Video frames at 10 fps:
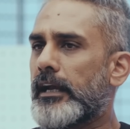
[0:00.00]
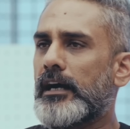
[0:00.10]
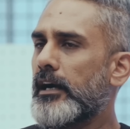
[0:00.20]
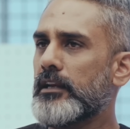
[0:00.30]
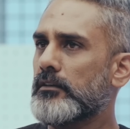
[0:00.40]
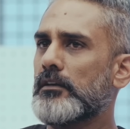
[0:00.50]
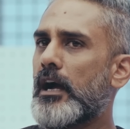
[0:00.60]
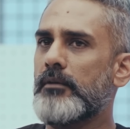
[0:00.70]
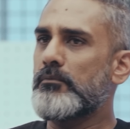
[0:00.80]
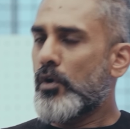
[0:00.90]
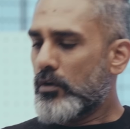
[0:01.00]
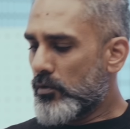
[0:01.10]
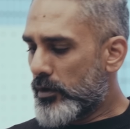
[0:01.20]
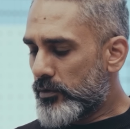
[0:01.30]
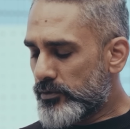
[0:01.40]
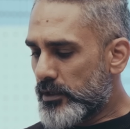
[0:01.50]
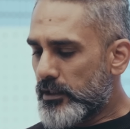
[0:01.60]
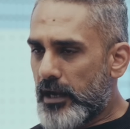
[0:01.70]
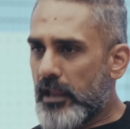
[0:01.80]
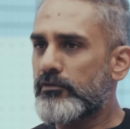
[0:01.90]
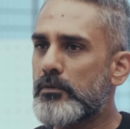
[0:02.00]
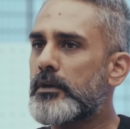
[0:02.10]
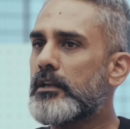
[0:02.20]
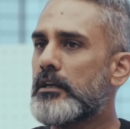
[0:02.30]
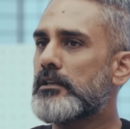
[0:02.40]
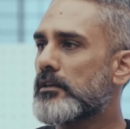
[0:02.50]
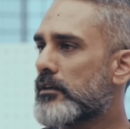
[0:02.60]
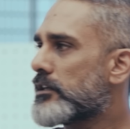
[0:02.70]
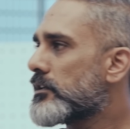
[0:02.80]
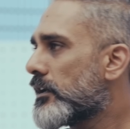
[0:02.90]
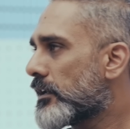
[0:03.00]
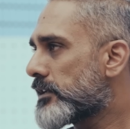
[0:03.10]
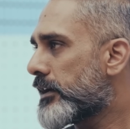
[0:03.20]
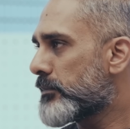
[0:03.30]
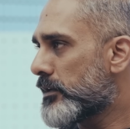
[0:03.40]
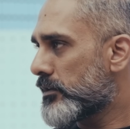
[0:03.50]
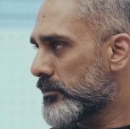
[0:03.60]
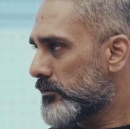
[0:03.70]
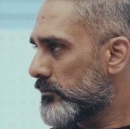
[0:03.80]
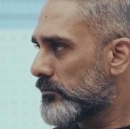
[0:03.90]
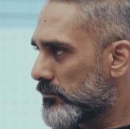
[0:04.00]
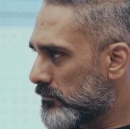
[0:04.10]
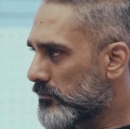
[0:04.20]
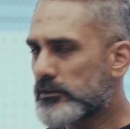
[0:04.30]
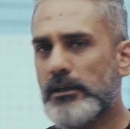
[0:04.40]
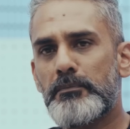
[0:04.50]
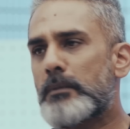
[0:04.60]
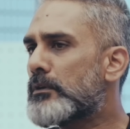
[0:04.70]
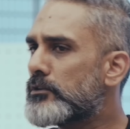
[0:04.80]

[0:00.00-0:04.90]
Again, I'm not going to say that everybody needs aggression and excitement. Some people